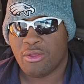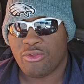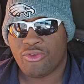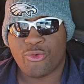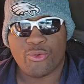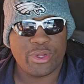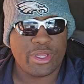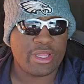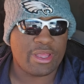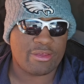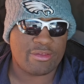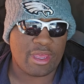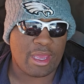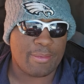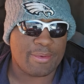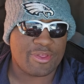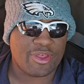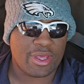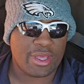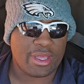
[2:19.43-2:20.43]

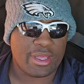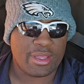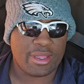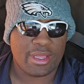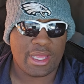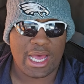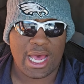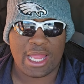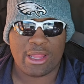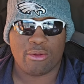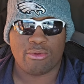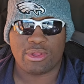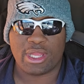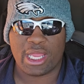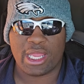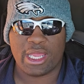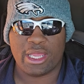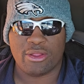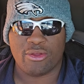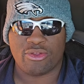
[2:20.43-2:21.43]
20-17. I don't
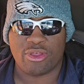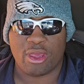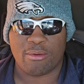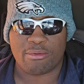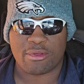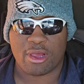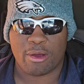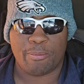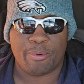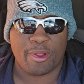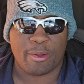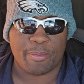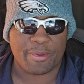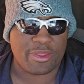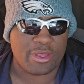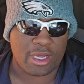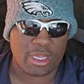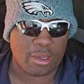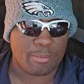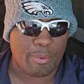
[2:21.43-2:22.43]
think either team is going to put up a
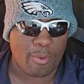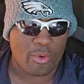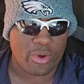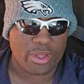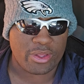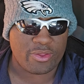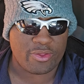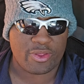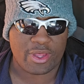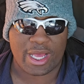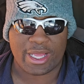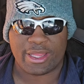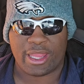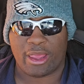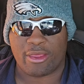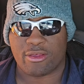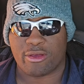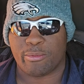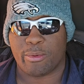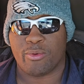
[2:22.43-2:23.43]
ton of points. I
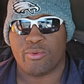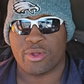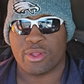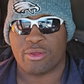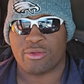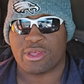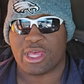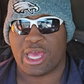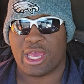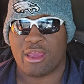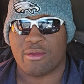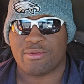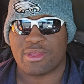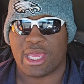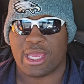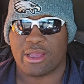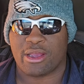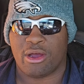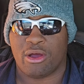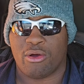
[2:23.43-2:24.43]
think it's going to be one of those games
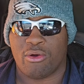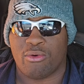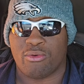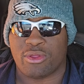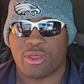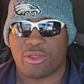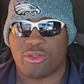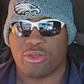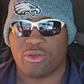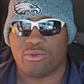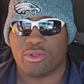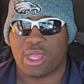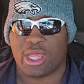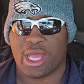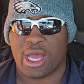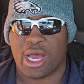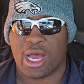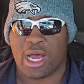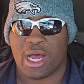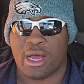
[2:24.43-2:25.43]
that goes into
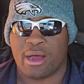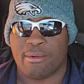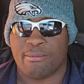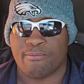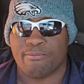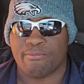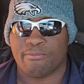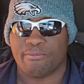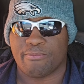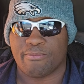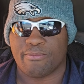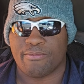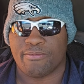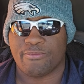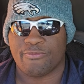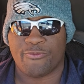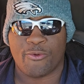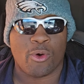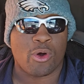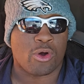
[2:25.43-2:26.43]
the
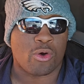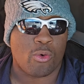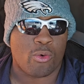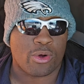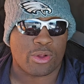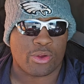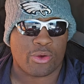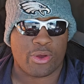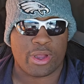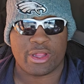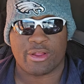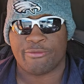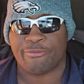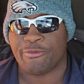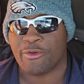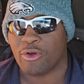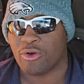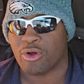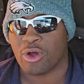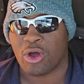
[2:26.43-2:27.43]
fourth quarter and the
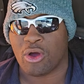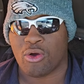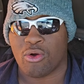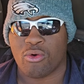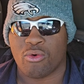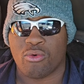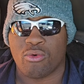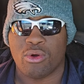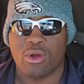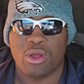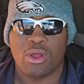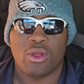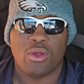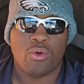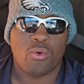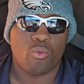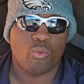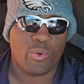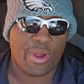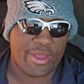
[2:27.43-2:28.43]
field goal
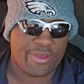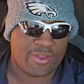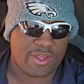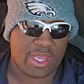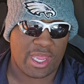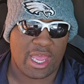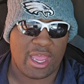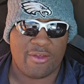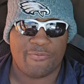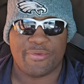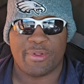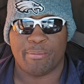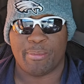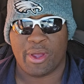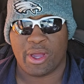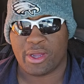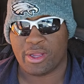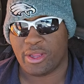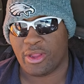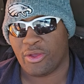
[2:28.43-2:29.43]
wins the game for the
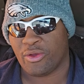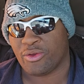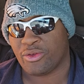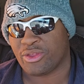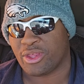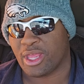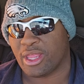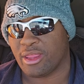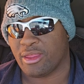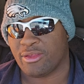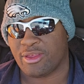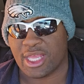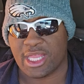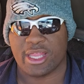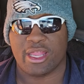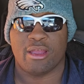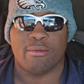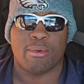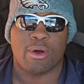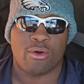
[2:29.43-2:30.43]
Buccaneers, send
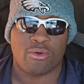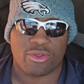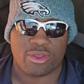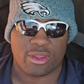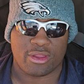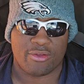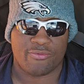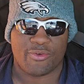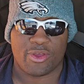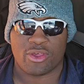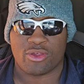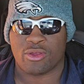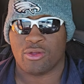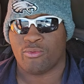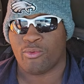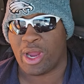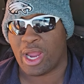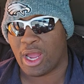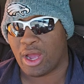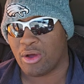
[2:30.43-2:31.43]
them on to the
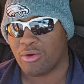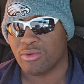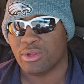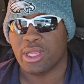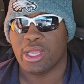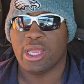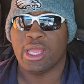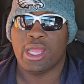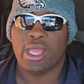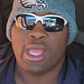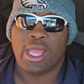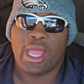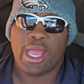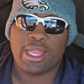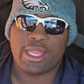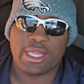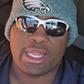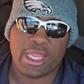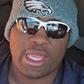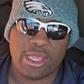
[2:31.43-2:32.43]
divisional round.
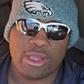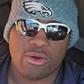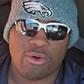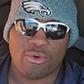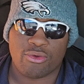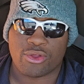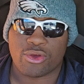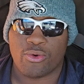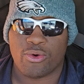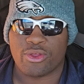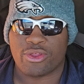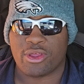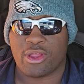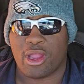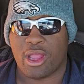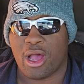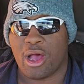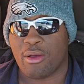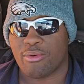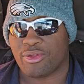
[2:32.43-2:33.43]
And then the Eagles go into
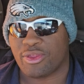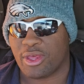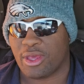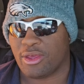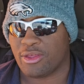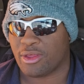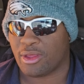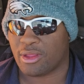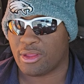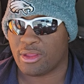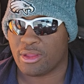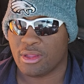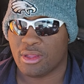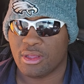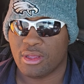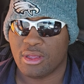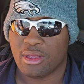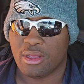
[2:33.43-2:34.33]
the offseason